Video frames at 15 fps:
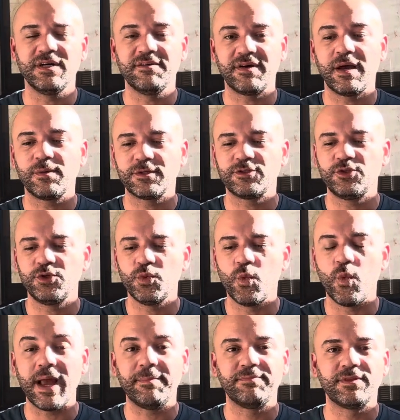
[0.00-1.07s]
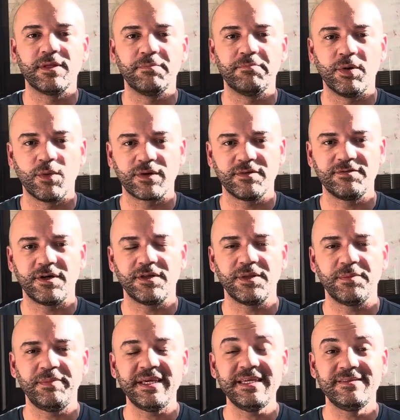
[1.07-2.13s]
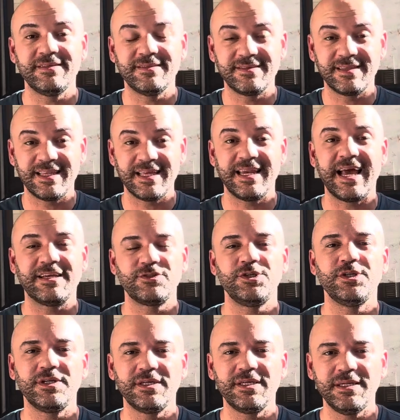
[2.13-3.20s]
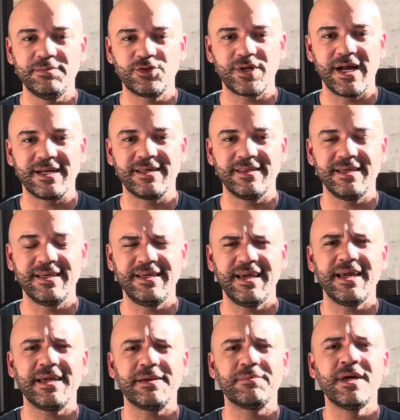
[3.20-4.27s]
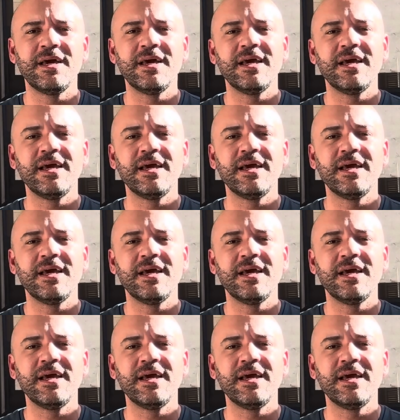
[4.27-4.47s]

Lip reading: If I were to wipe the board of all the pieces and then ask you to keep track of the game,